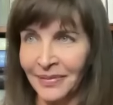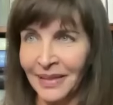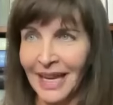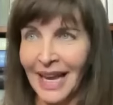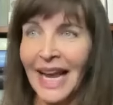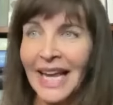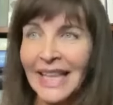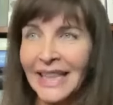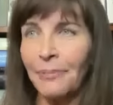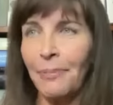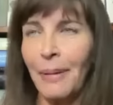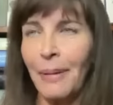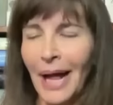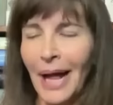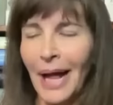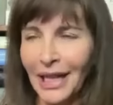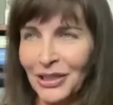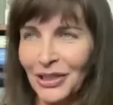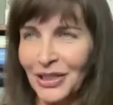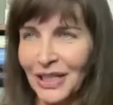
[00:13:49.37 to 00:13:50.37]
in the
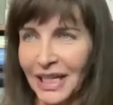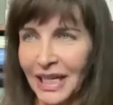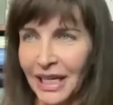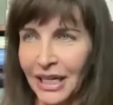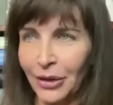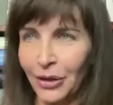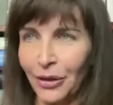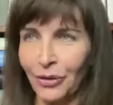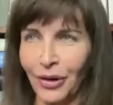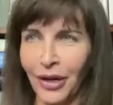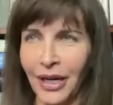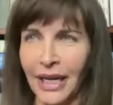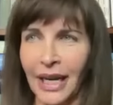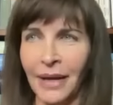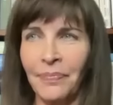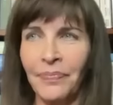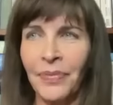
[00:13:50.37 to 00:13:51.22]
Palestinian Authority.